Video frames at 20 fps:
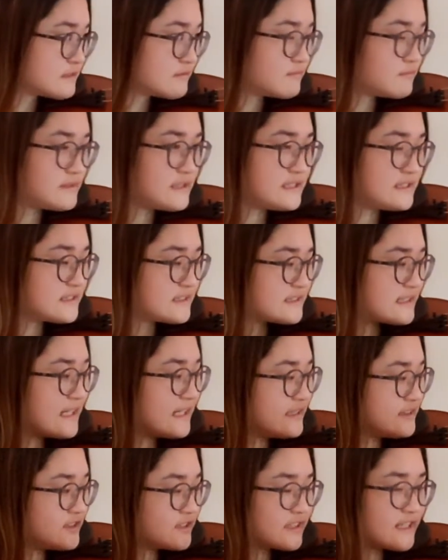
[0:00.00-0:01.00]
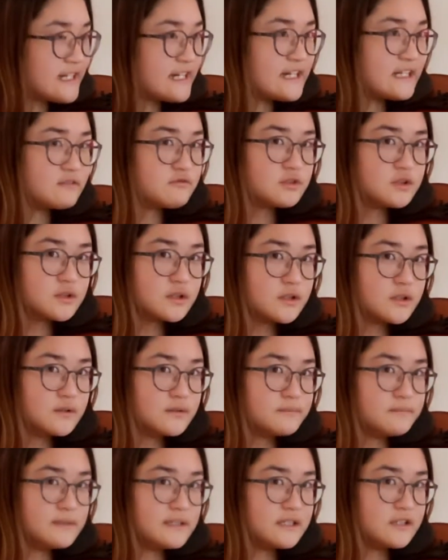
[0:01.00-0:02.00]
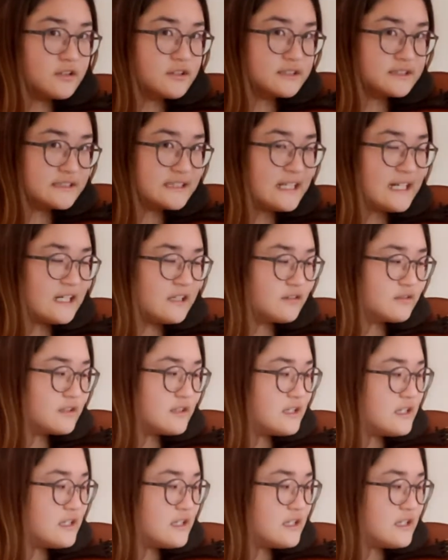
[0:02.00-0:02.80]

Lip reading: means that your hand will be going down.